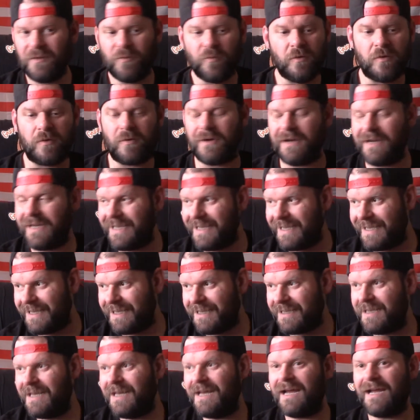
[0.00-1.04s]
What do I
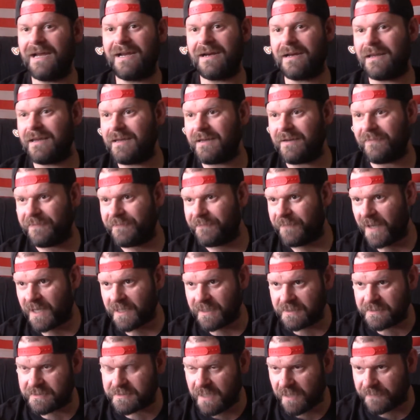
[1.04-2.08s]
get? I get a lot of
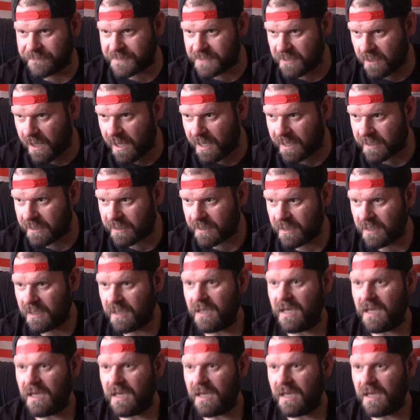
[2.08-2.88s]
fucking tough talk.